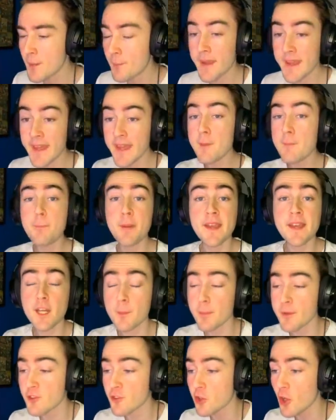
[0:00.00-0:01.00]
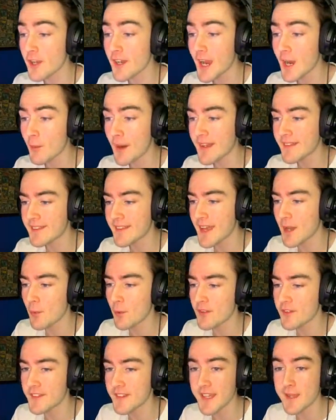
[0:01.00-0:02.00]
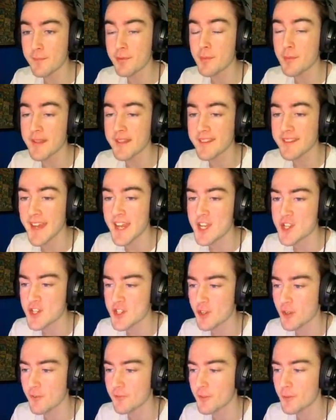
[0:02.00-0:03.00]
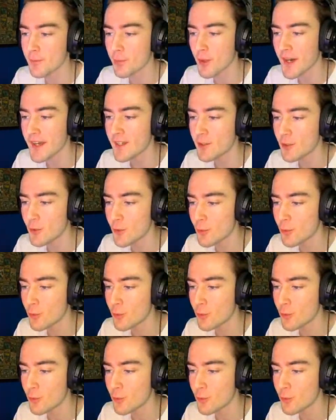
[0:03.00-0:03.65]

But him picking up his loadout right there was the implementation of the brand new